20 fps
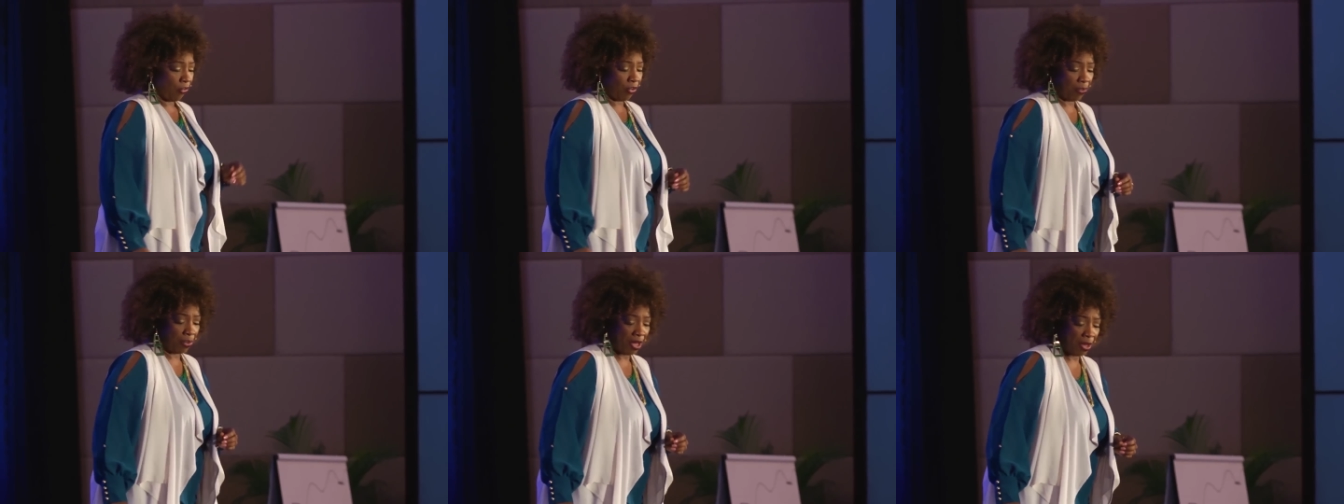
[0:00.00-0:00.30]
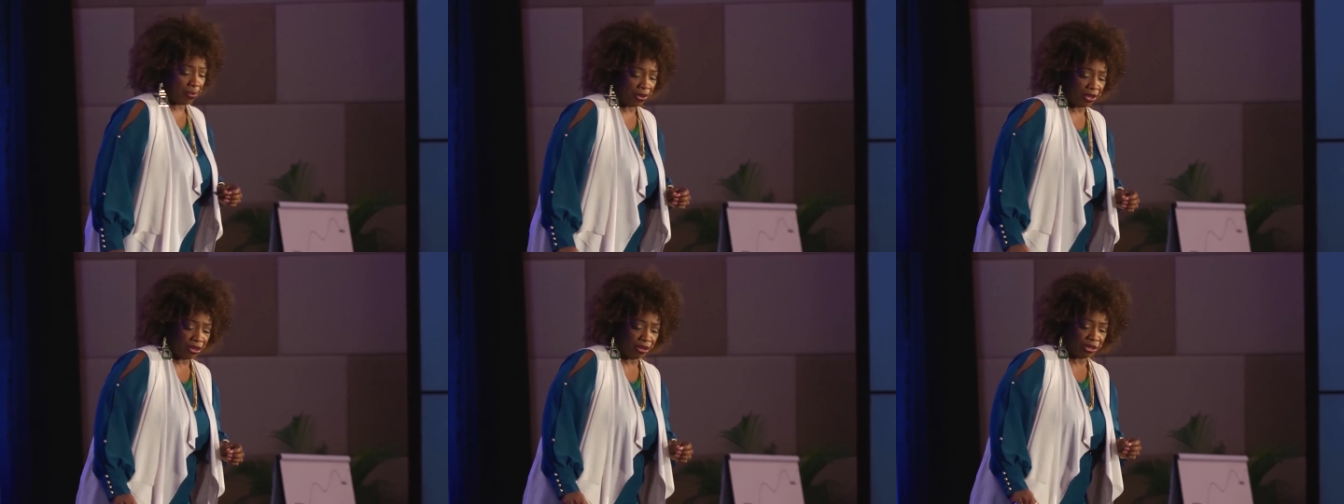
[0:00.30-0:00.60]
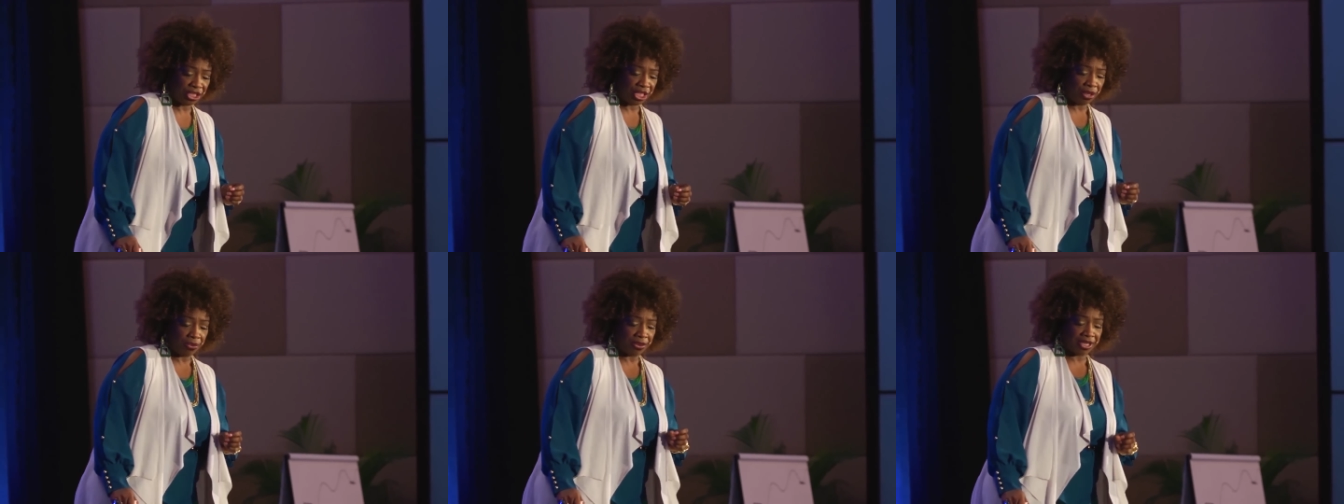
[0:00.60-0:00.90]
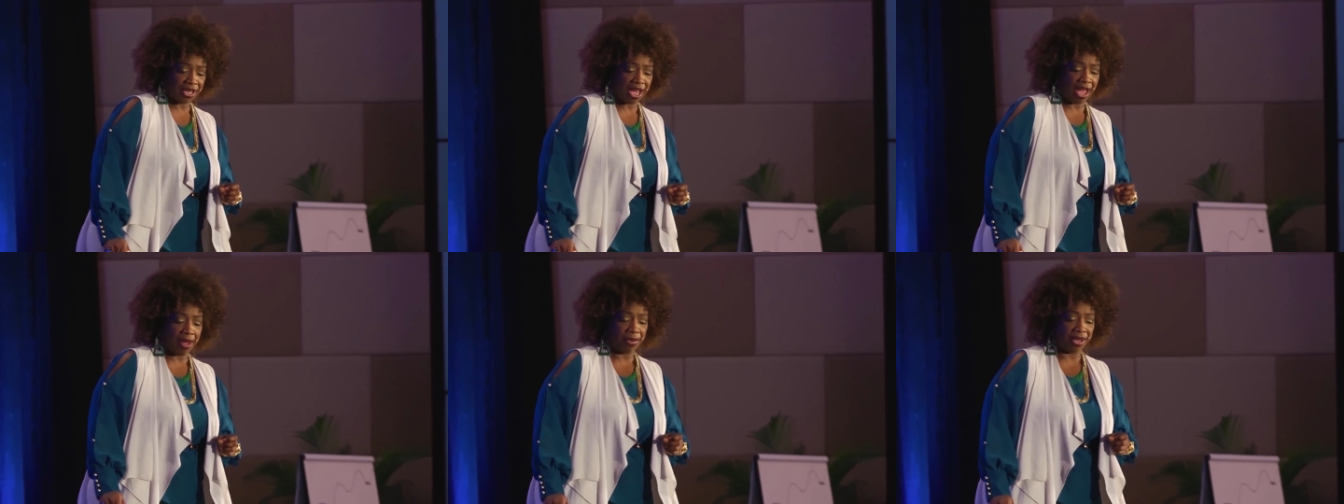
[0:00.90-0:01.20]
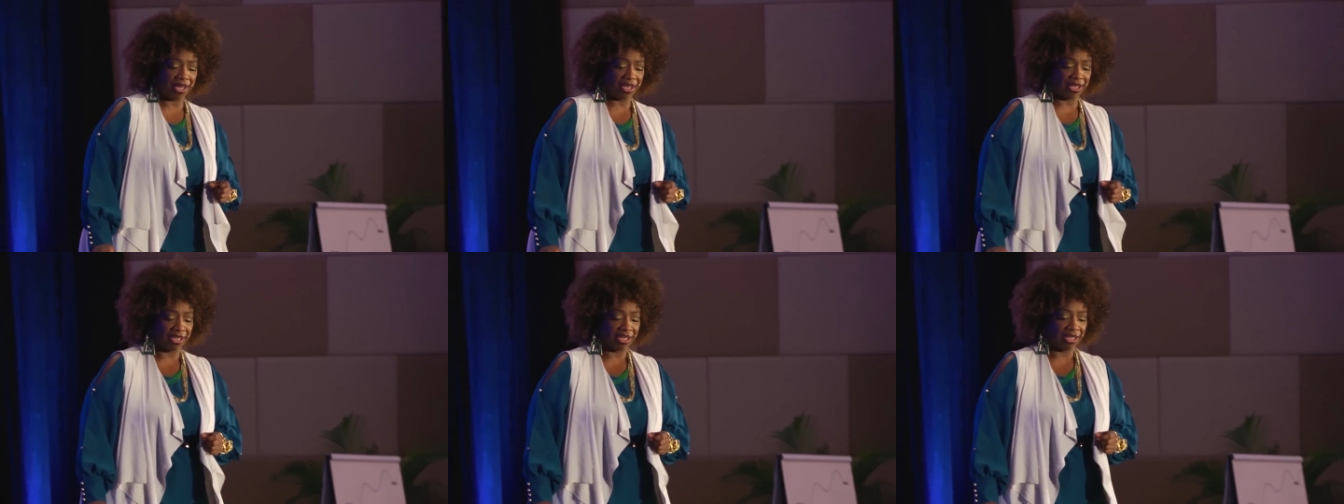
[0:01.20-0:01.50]
When people knew she was
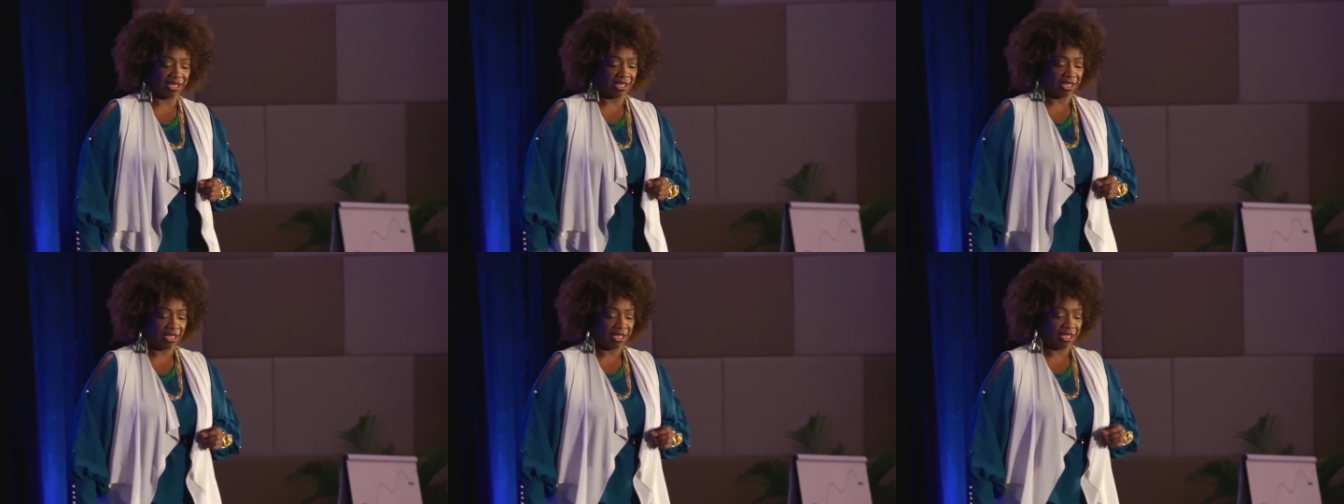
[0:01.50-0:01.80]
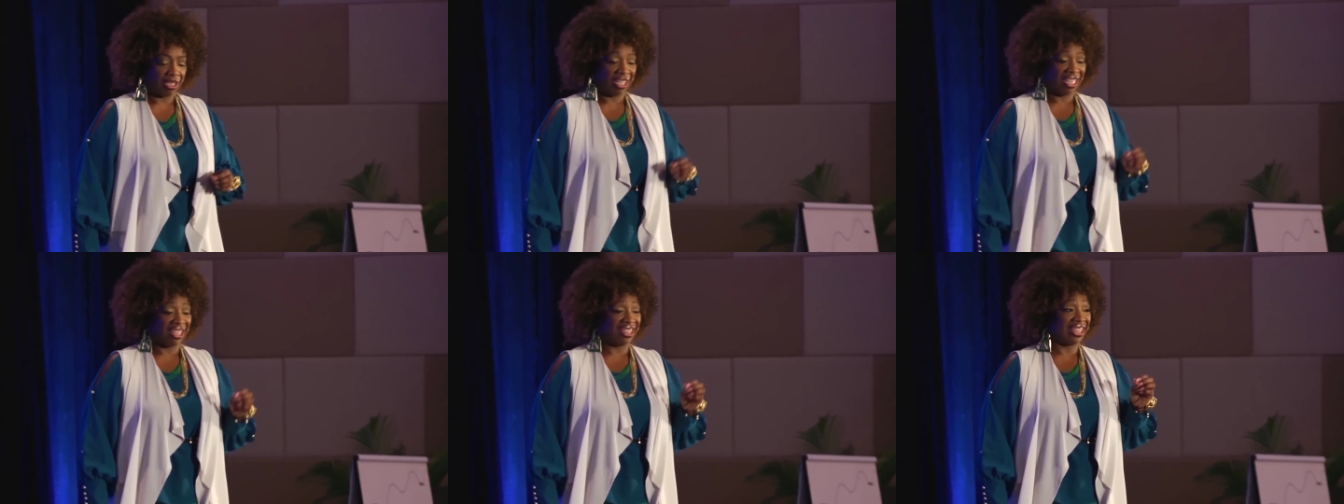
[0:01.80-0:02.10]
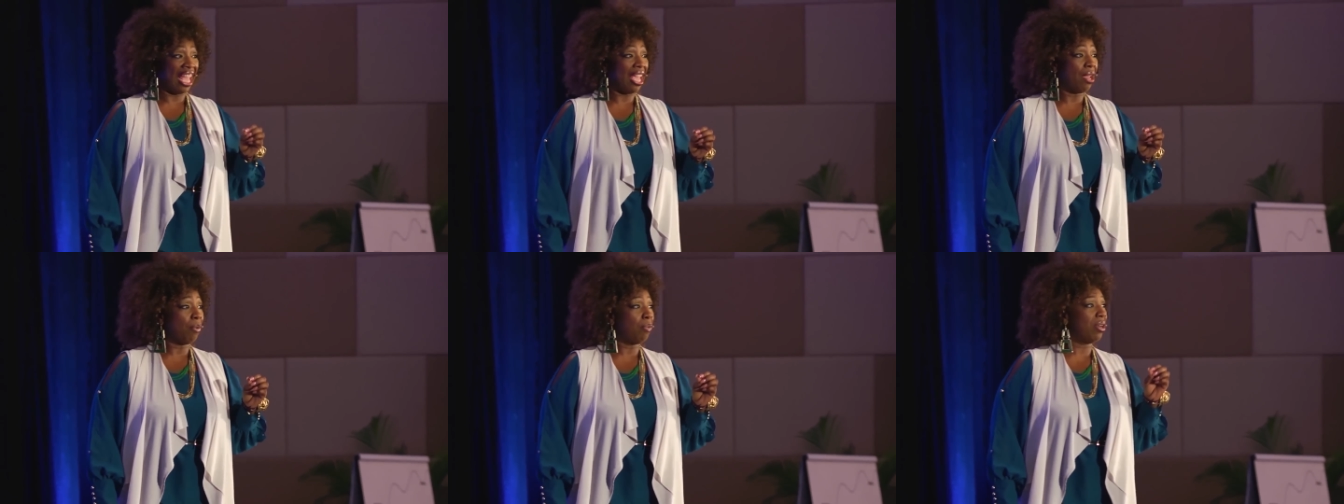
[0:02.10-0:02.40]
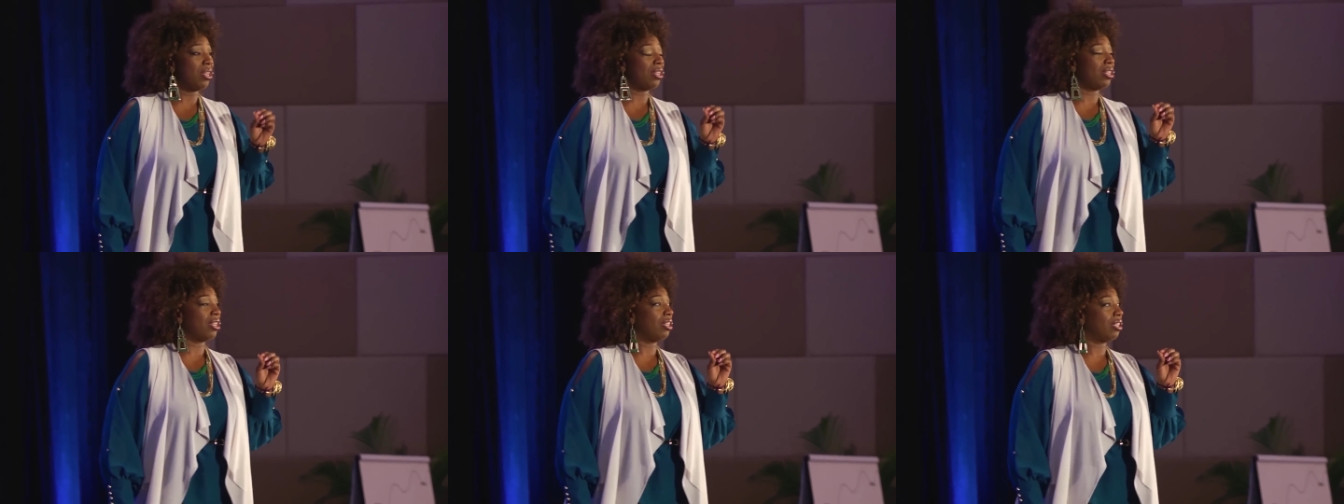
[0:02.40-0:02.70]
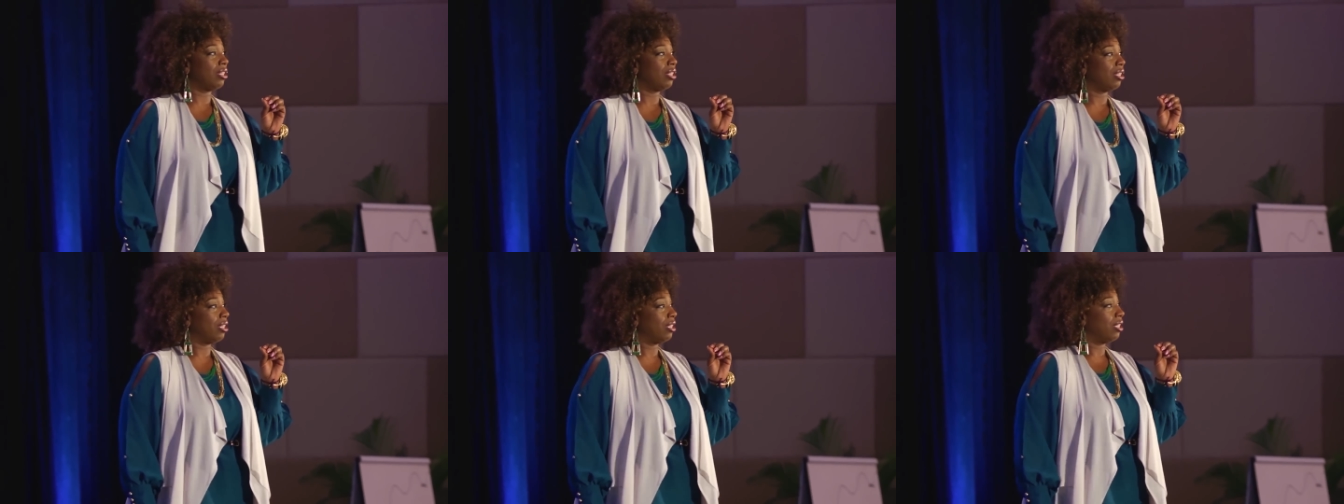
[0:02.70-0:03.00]
coming, they would
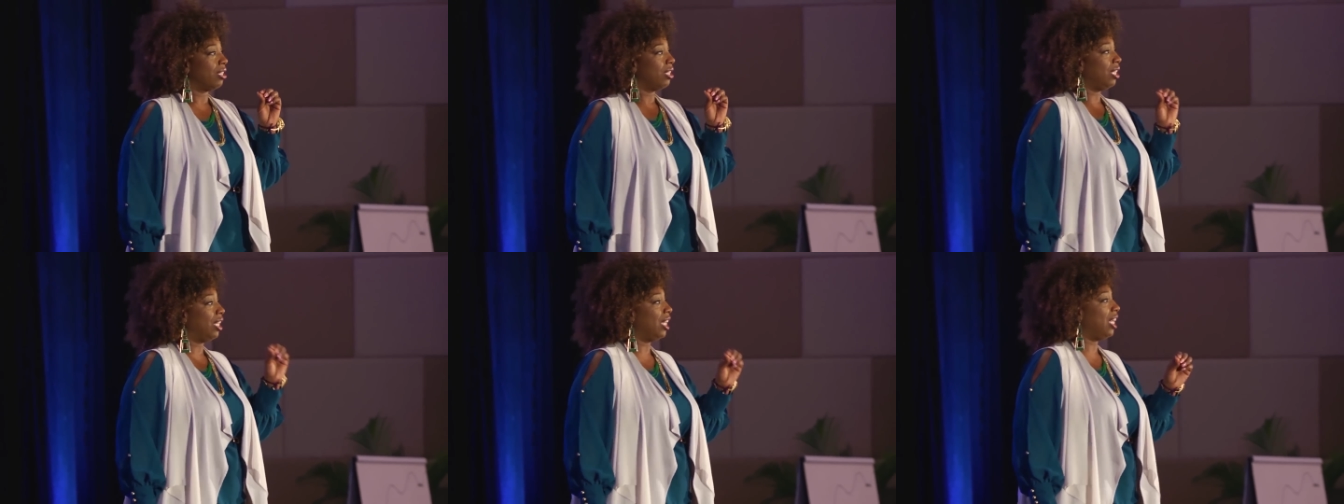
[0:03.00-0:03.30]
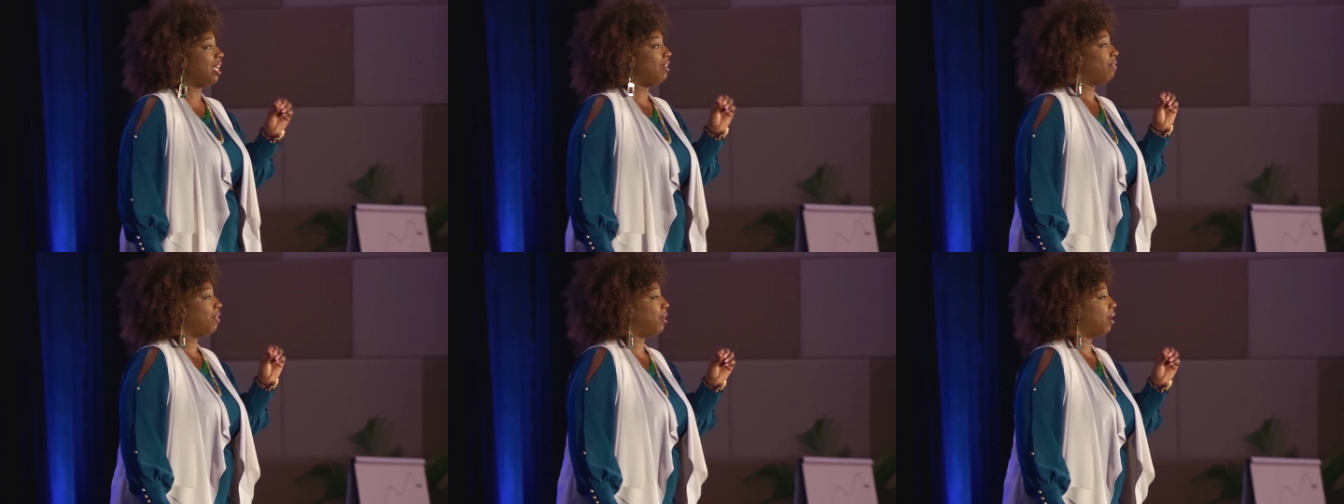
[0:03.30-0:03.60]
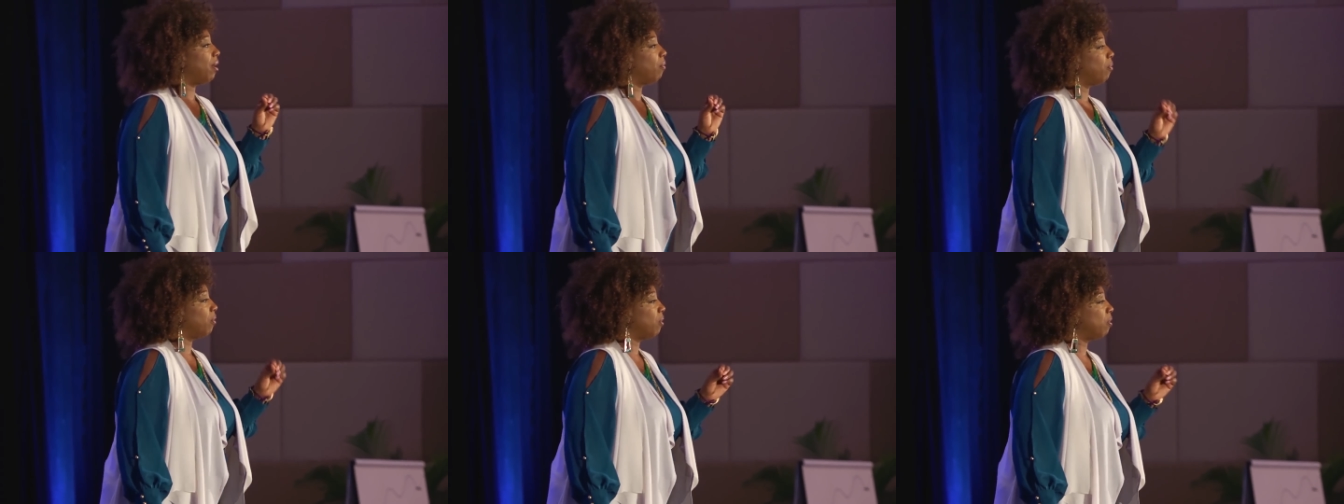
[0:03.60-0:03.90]
leave their